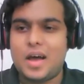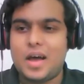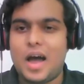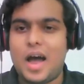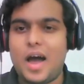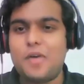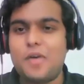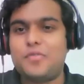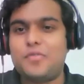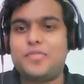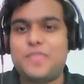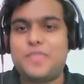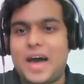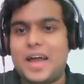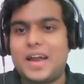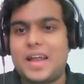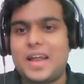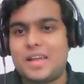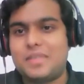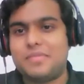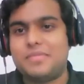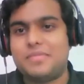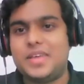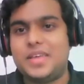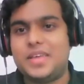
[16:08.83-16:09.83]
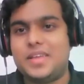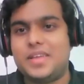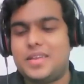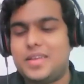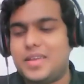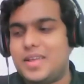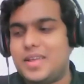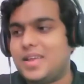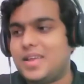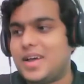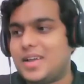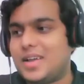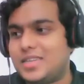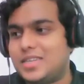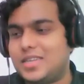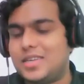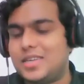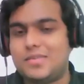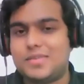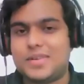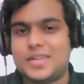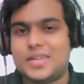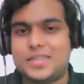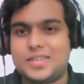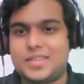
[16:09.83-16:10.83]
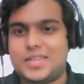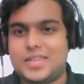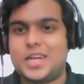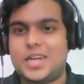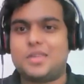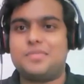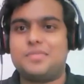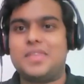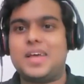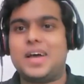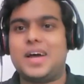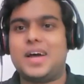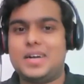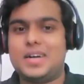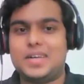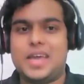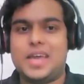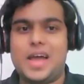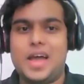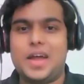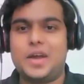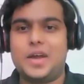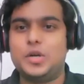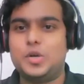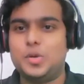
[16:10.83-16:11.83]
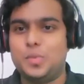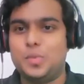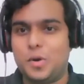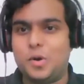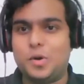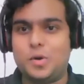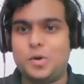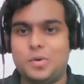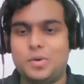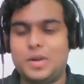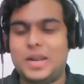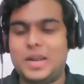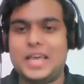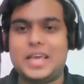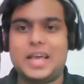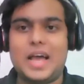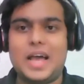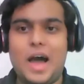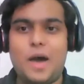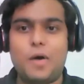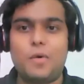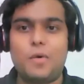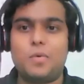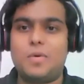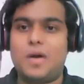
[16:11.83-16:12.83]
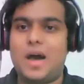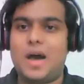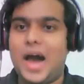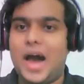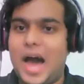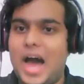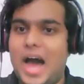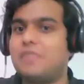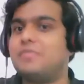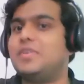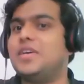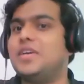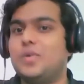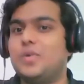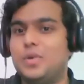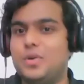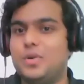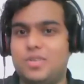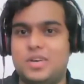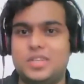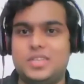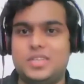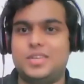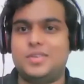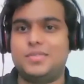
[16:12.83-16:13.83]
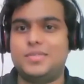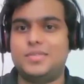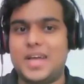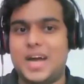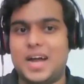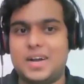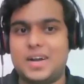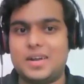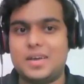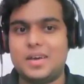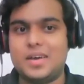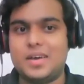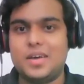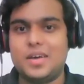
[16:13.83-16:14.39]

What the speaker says: how far are we really achieve and state of the art AI tomorrow? Like, how are we going to achieve that